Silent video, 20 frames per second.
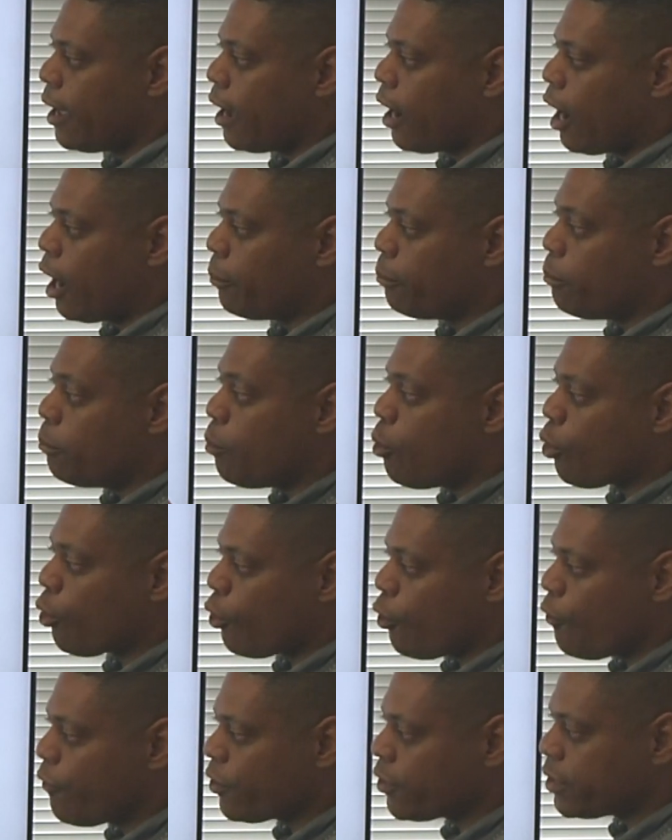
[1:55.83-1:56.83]
Um,
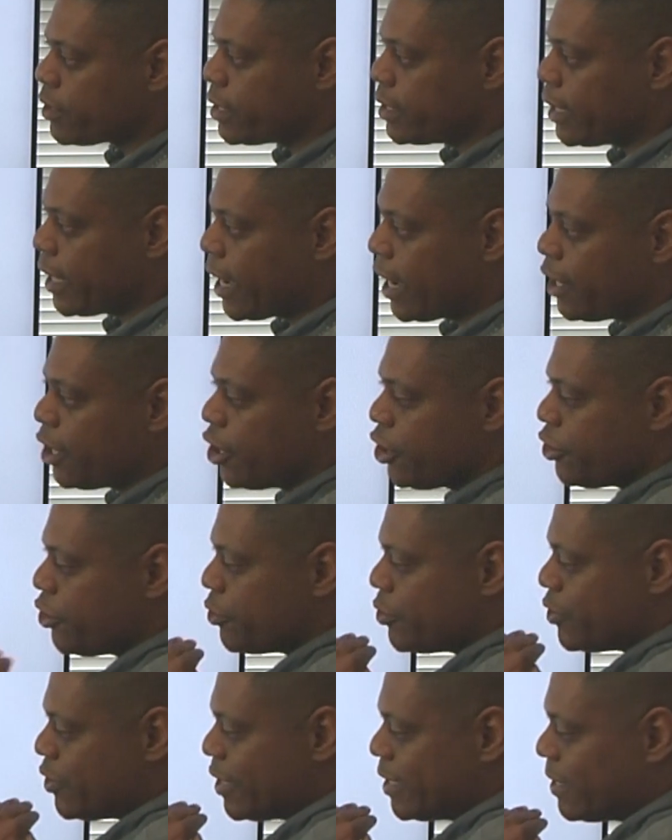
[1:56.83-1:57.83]
moreover than that, you
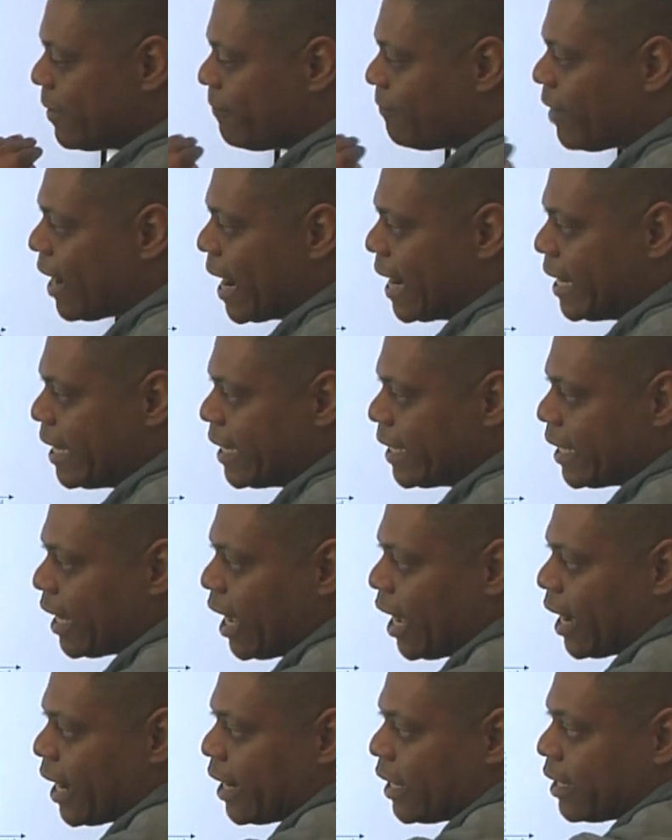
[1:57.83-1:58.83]
see a dividing
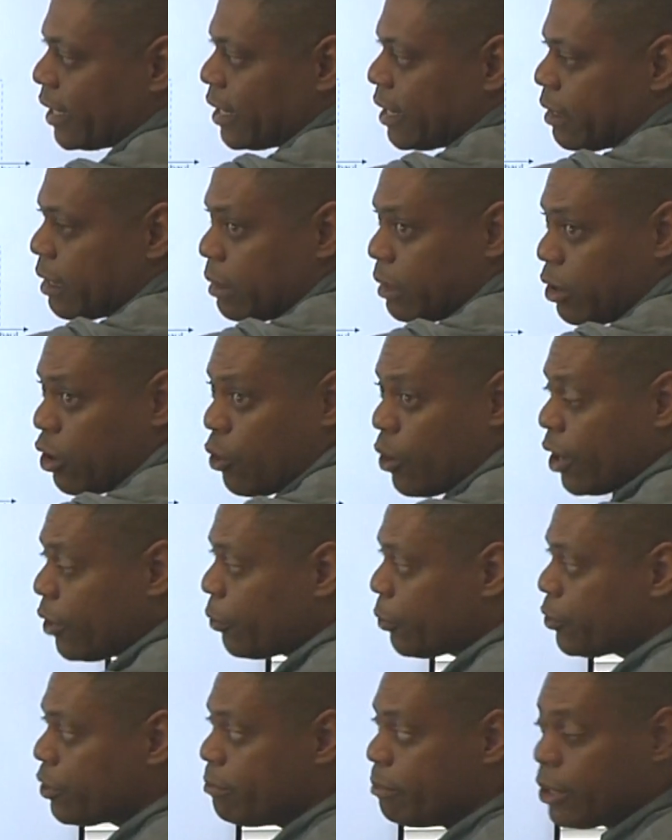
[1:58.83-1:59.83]
line going
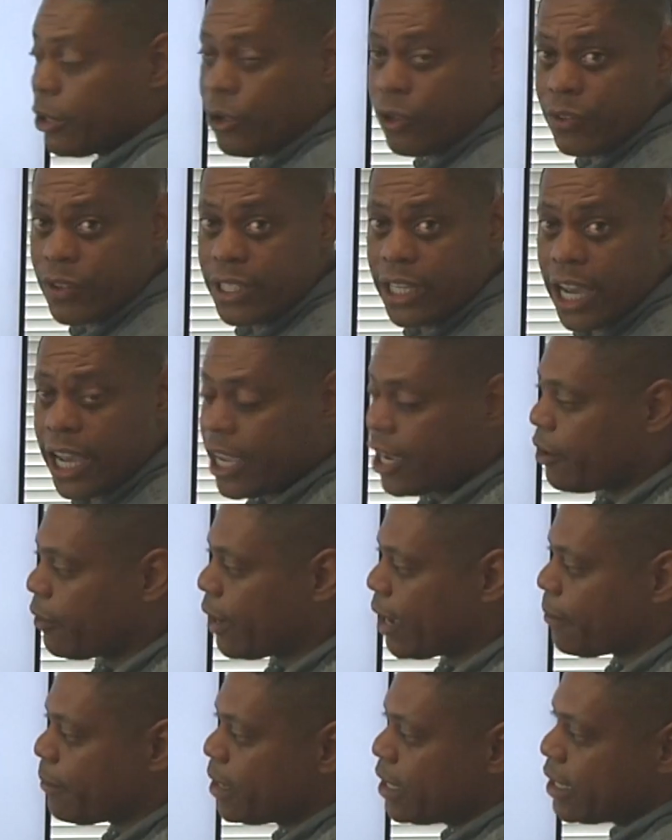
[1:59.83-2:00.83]
through the middle of the
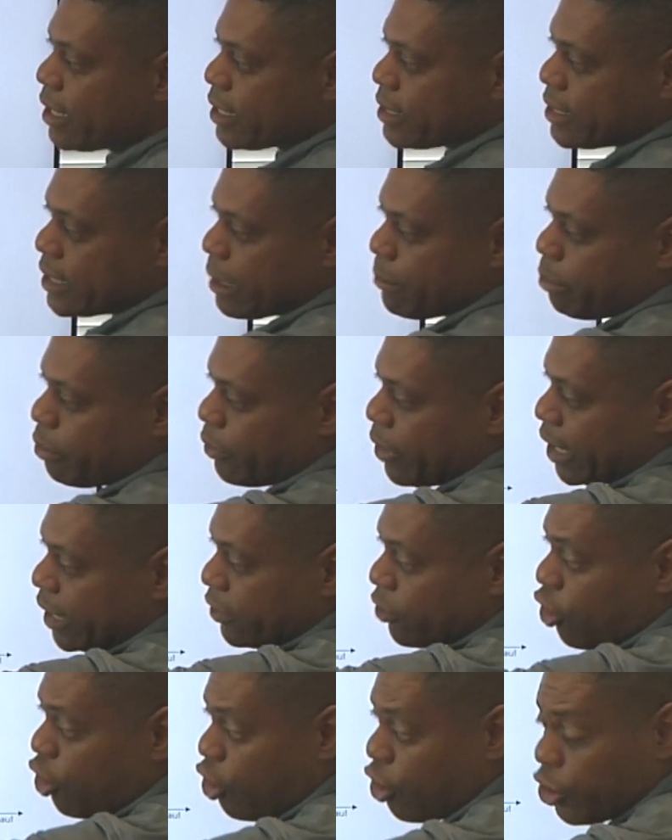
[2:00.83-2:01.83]
diagram, separating
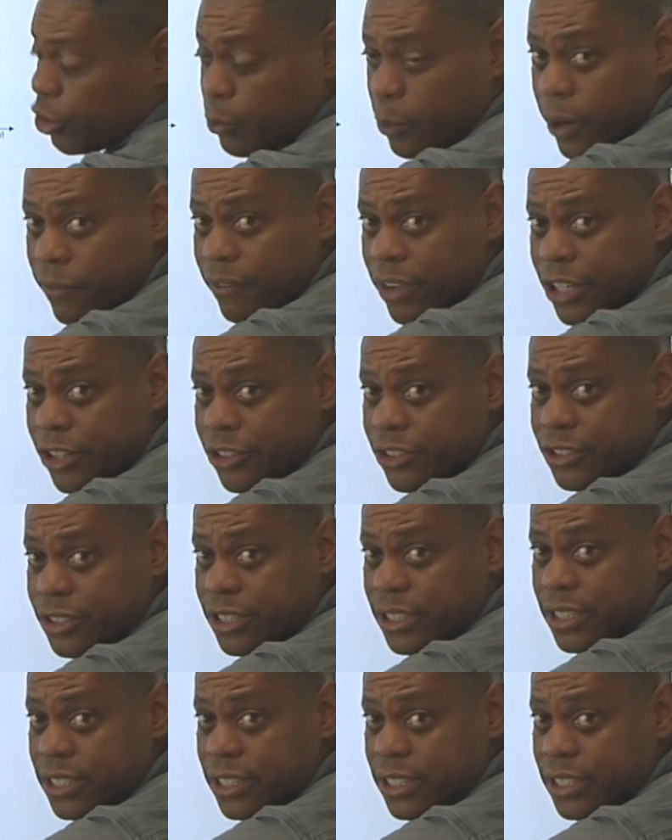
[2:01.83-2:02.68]
the hardware vendors to